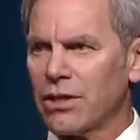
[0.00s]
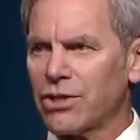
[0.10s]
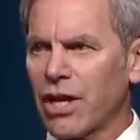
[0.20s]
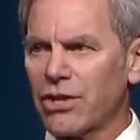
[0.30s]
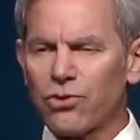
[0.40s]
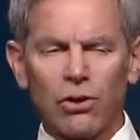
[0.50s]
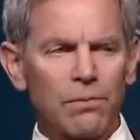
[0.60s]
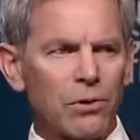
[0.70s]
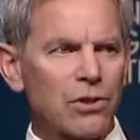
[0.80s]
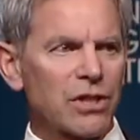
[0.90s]
state
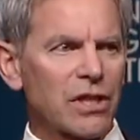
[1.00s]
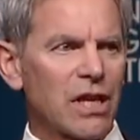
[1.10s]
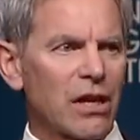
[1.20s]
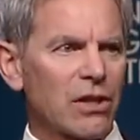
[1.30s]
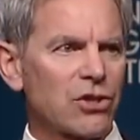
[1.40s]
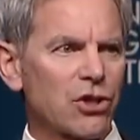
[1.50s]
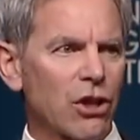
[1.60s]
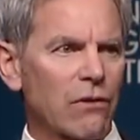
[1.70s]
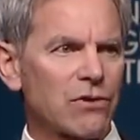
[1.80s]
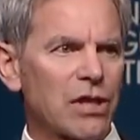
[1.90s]
troopers and county
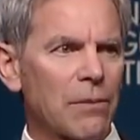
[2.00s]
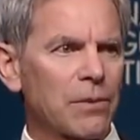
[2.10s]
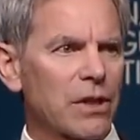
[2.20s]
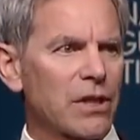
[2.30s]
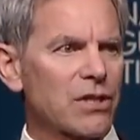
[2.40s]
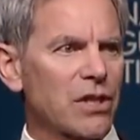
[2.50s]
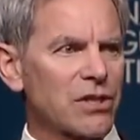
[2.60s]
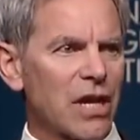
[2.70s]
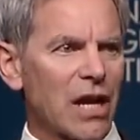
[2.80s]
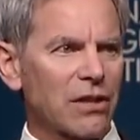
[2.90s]
sheriff's deputies
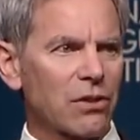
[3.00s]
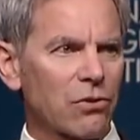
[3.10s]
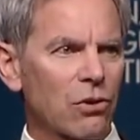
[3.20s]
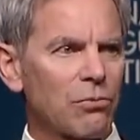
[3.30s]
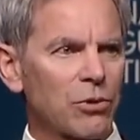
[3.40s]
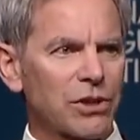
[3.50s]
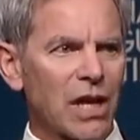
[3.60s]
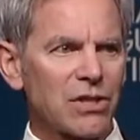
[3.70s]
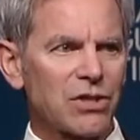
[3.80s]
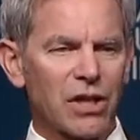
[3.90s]
attacked the group with
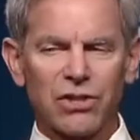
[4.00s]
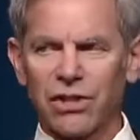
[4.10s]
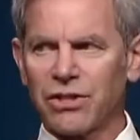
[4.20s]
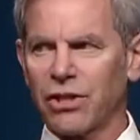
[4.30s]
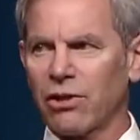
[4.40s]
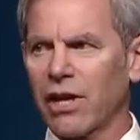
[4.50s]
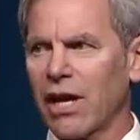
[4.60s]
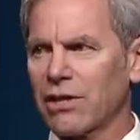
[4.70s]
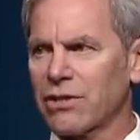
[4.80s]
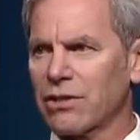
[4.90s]
nightsticks and tear
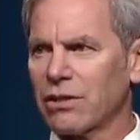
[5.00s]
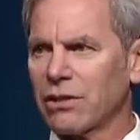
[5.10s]
gas.